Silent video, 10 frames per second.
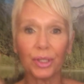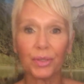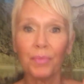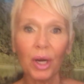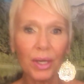are
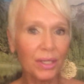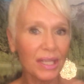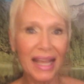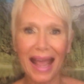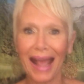
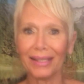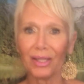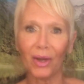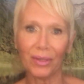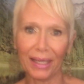smart
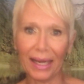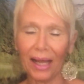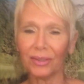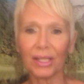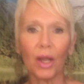as all get
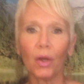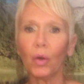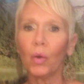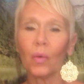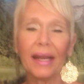out.
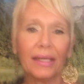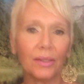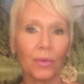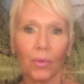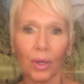
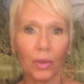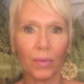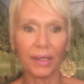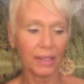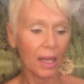Great to work
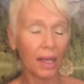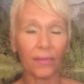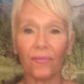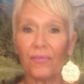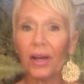with.
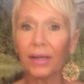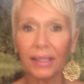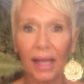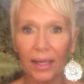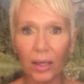
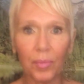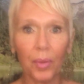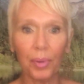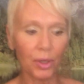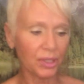Very
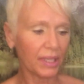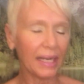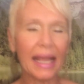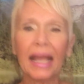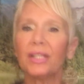likable
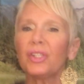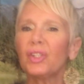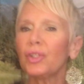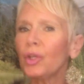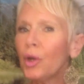person.
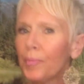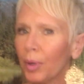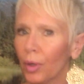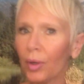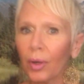
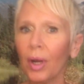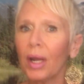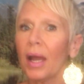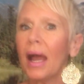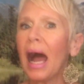Super
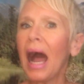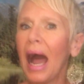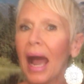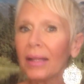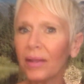
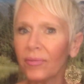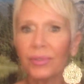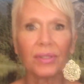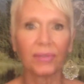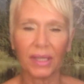high
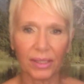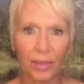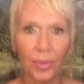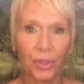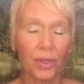levels of
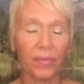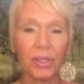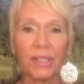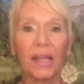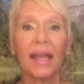customer
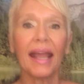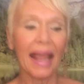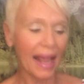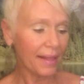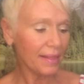service.
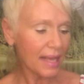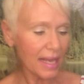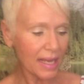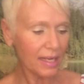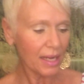And
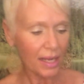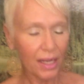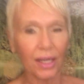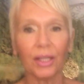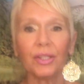then
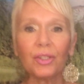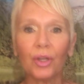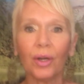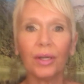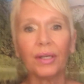
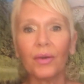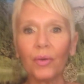start